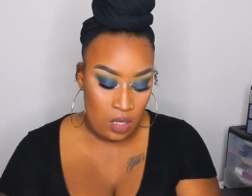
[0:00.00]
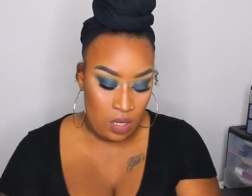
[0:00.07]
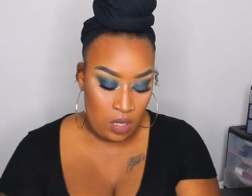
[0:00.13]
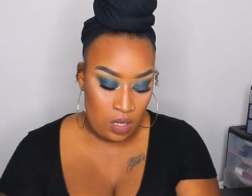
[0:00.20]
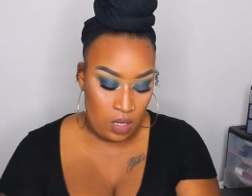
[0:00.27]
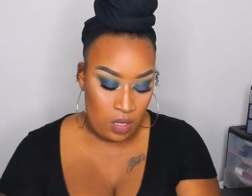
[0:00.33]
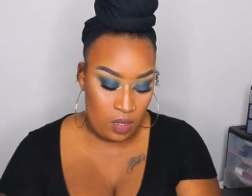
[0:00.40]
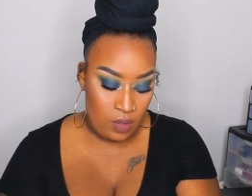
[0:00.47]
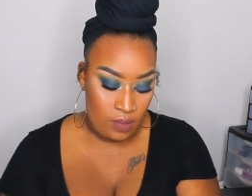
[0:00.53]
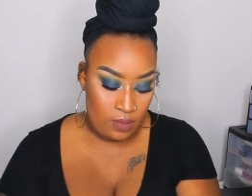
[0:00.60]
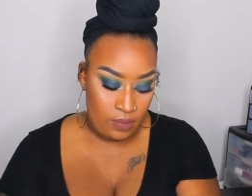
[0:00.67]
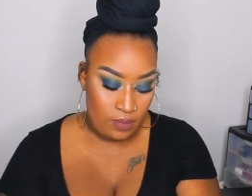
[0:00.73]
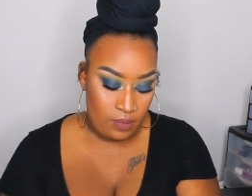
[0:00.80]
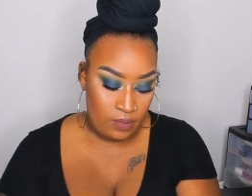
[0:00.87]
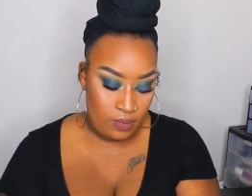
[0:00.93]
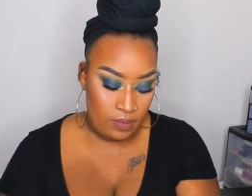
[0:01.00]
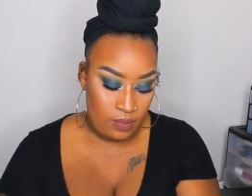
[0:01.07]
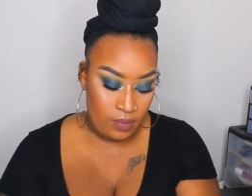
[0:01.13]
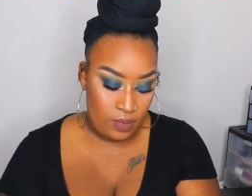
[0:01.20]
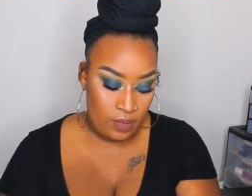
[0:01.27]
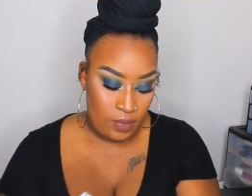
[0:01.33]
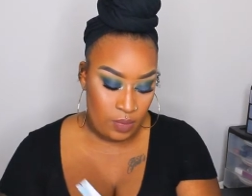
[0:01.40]
Um,
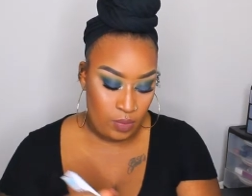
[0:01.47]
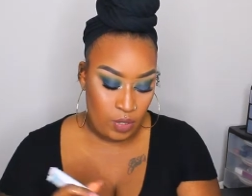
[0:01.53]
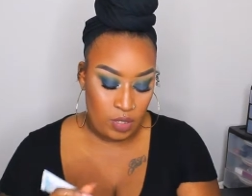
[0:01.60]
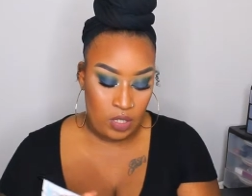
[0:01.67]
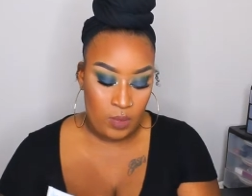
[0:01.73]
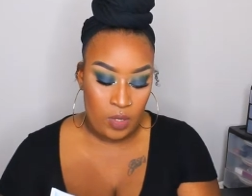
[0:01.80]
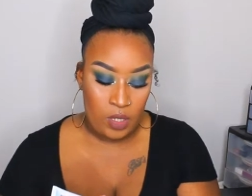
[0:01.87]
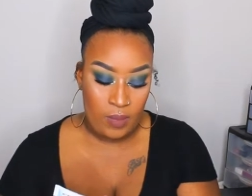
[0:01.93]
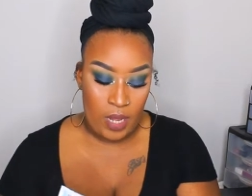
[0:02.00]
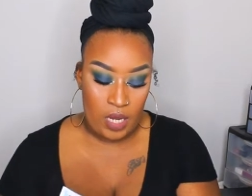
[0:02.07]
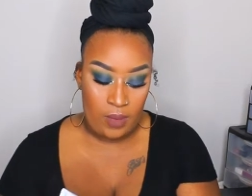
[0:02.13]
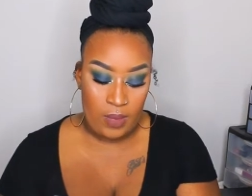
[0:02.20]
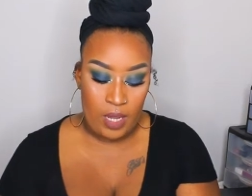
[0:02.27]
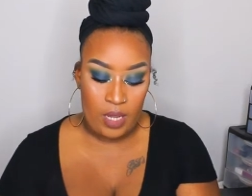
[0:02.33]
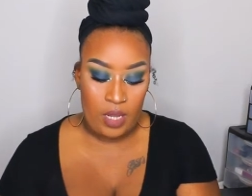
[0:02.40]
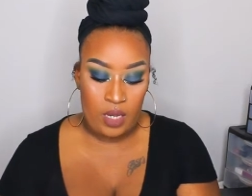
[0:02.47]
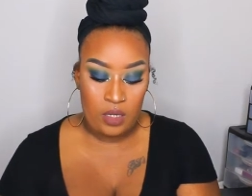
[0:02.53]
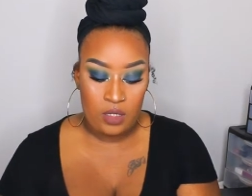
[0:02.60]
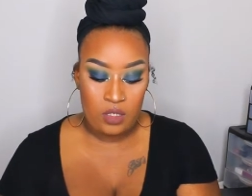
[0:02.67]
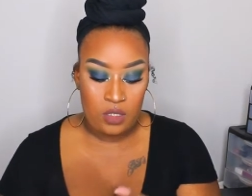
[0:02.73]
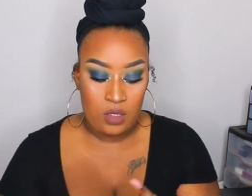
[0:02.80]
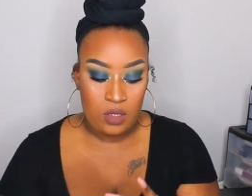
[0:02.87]
put some on the back of my hand
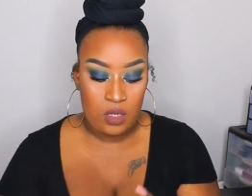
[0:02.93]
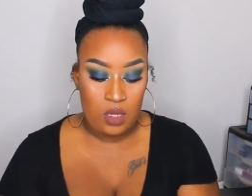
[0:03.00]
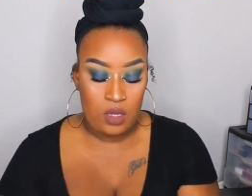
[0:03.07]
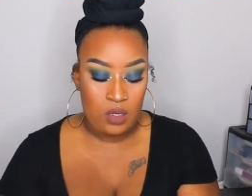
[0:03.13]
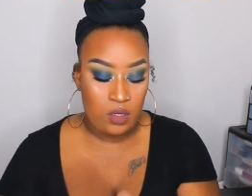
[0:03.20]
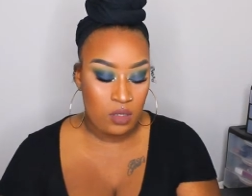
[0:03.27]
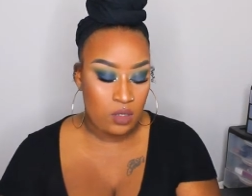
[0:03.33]
and show y'all.